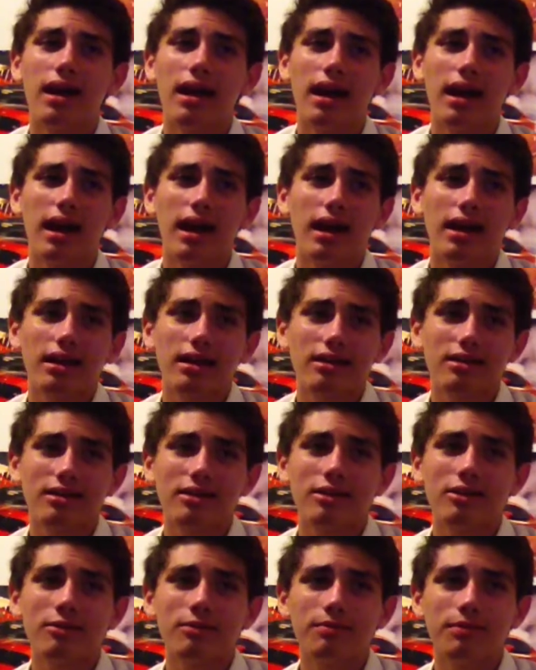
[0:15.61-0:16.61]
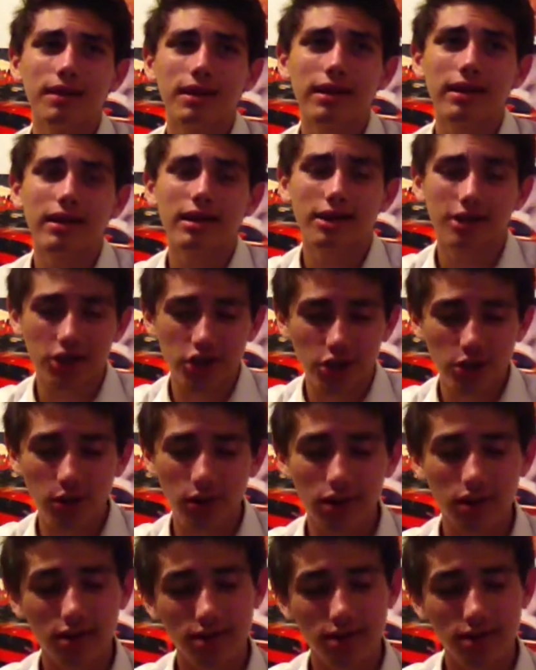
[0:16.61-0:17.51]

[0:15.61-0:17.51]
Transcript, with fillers: And a little bit, a short